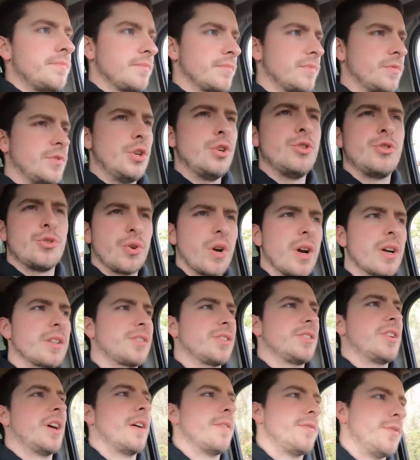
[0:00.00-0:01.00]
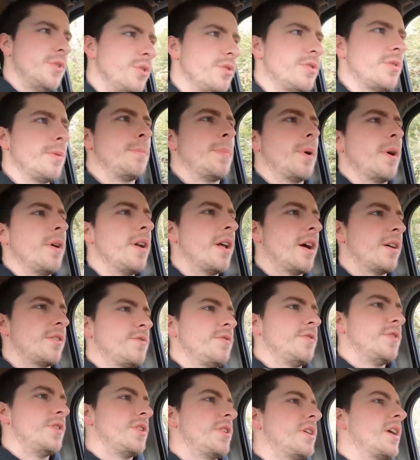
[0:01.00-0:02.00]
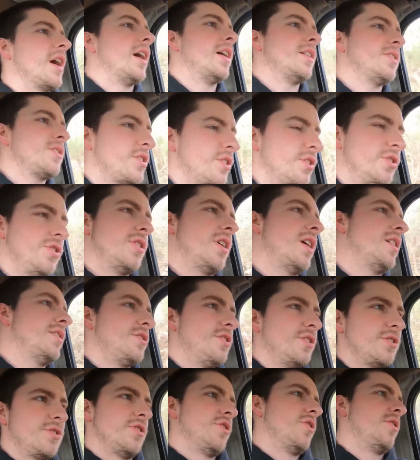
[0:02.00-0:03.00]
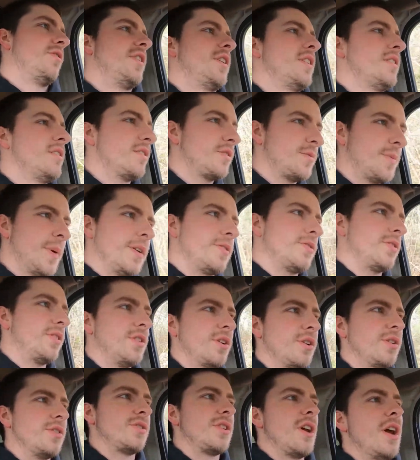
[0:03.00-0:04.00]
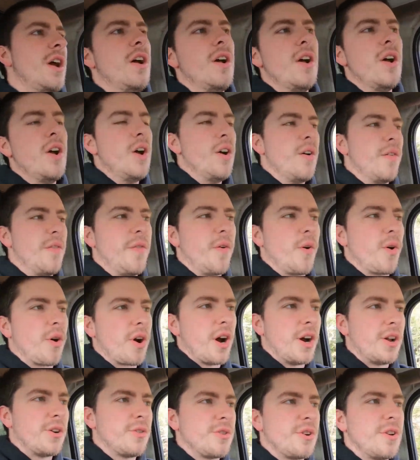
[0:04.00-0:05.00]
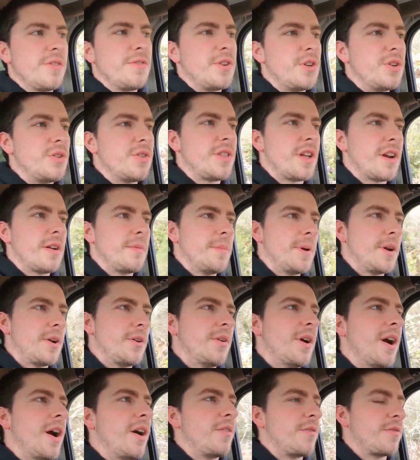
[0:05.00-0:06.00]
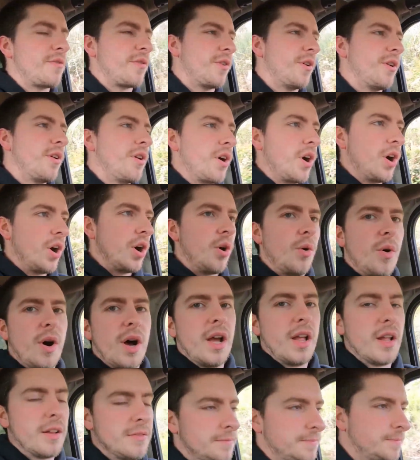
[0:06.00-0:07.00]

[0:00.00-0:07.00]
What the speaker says: do truck stuff, do some burnouts for you guys, because you guys deserve it, especially those 400 of you that have been around for a while.